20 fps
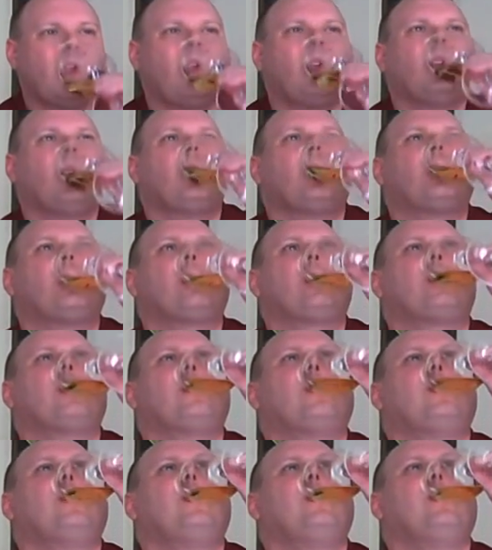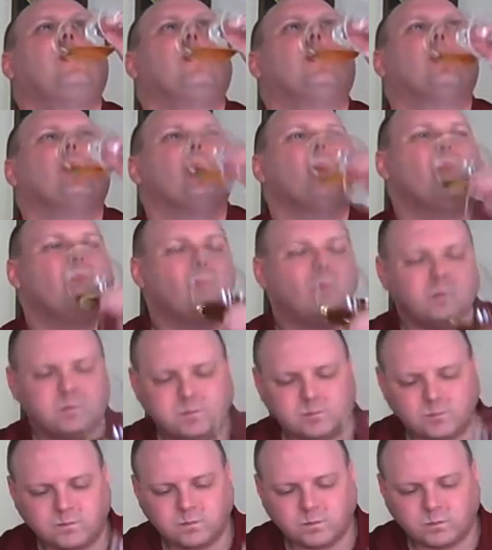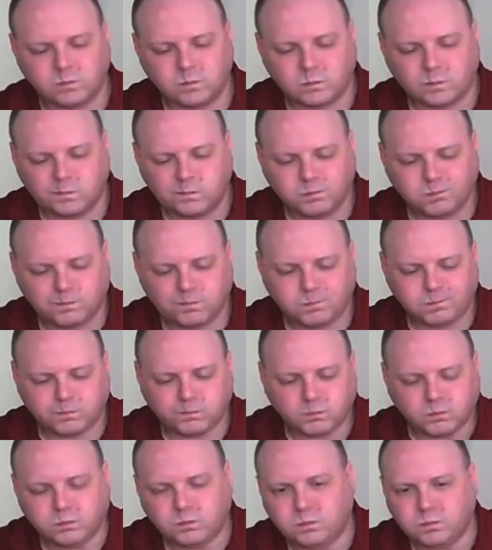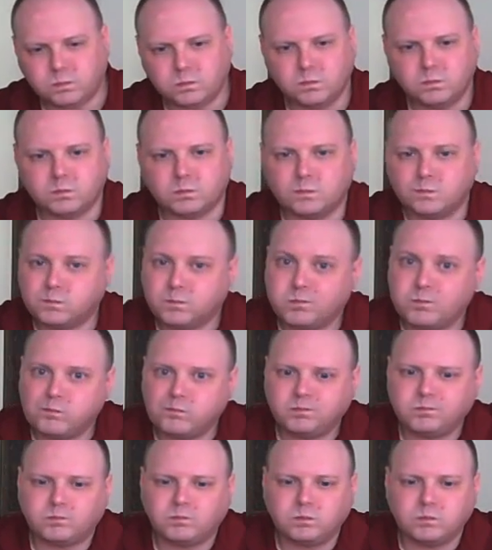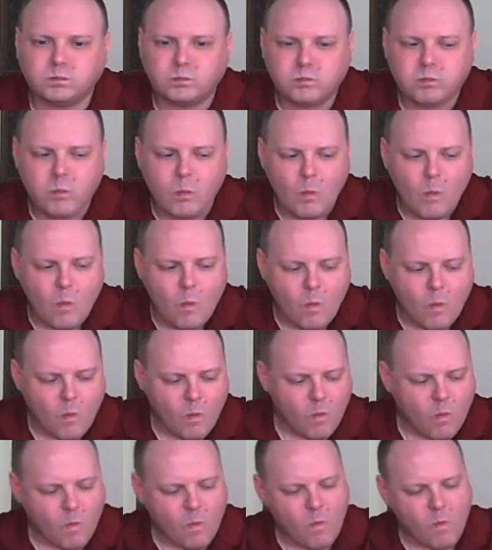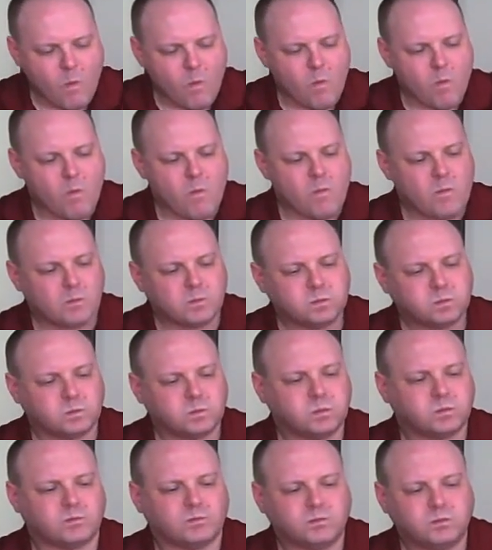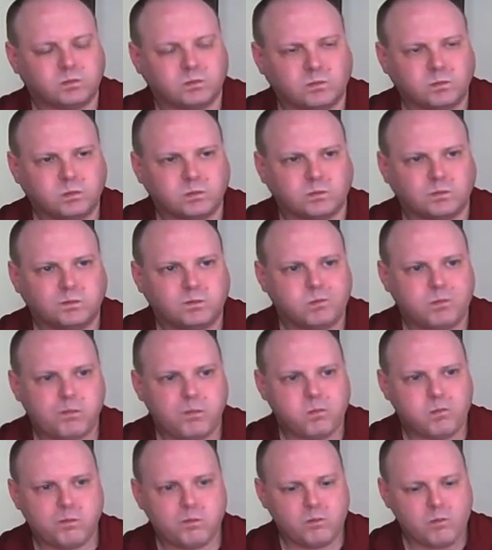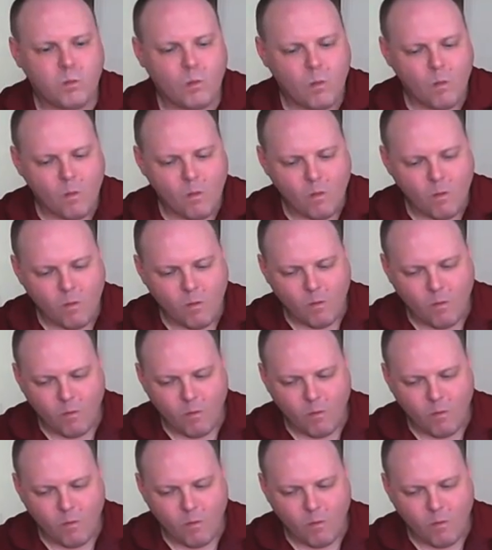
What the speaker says: No one is speaking in this clip.